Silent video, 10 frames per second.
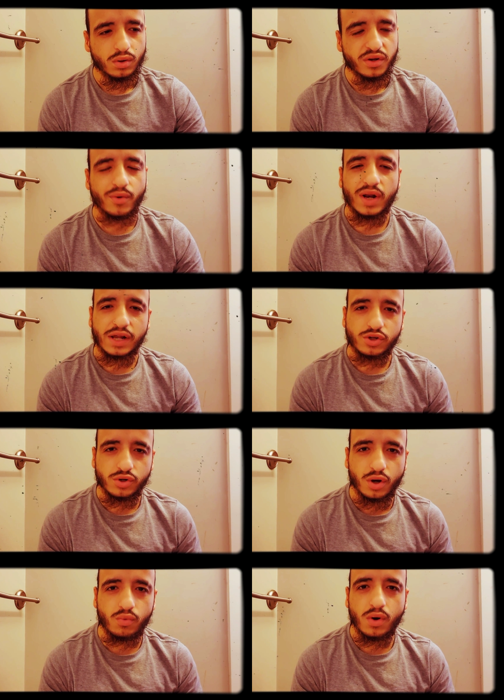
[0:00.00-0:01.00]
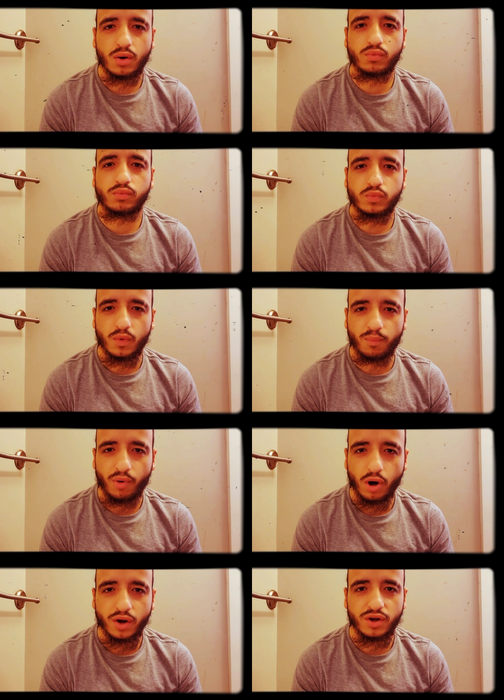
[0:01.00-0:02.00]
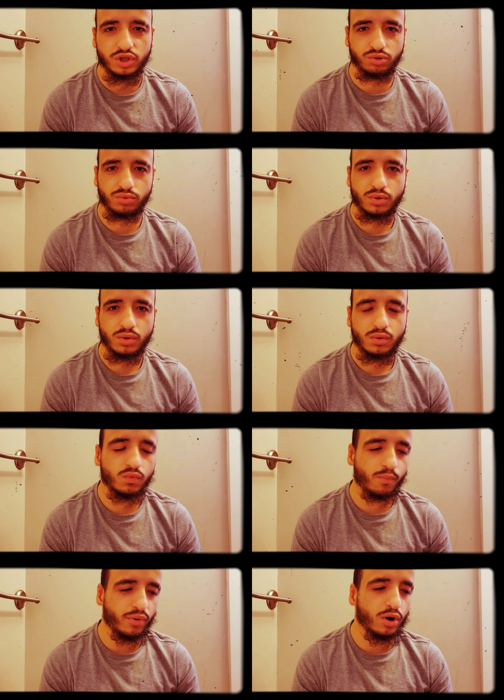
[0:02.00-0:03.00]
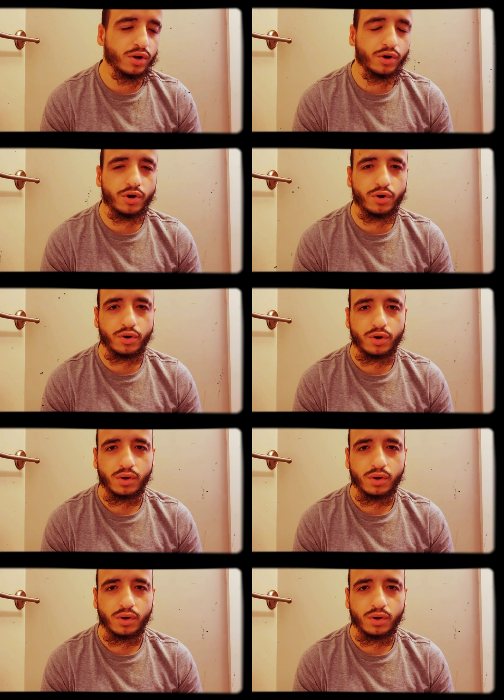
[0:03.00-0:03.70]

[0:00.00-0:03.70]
They were like, you know what? We'll pardon you. We'll pardon her.